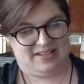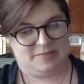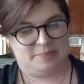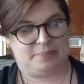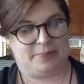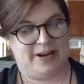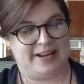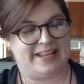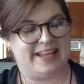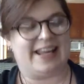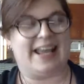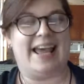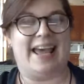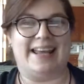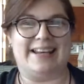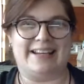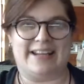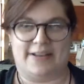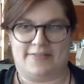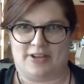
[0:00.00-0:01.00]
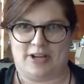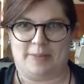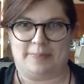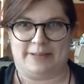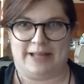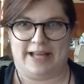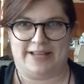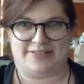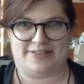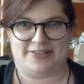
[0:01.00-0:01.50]
Breaking a head and giving a
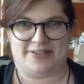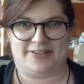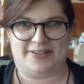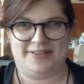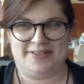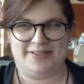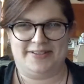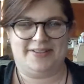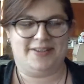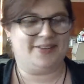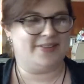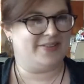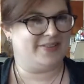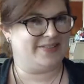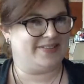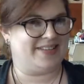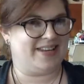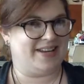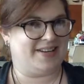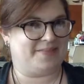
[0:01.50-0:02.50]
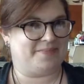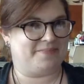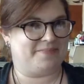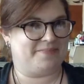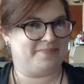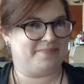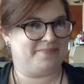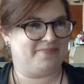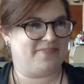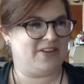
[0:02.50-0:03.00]
plaster, are those like
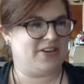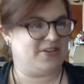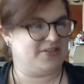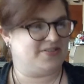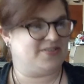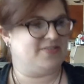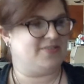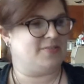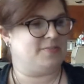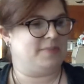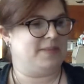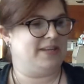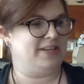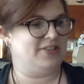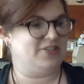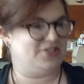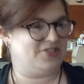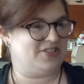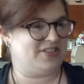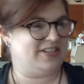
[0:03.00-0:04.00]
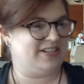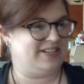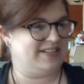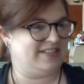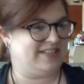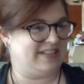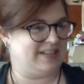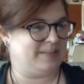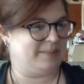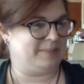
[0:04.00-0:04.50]
figures of speech and
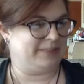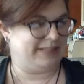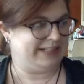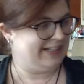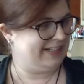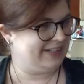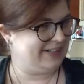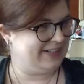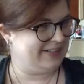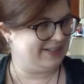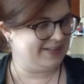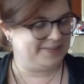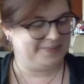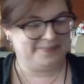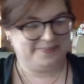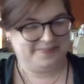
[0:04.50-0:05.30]
he's kind of playing on them?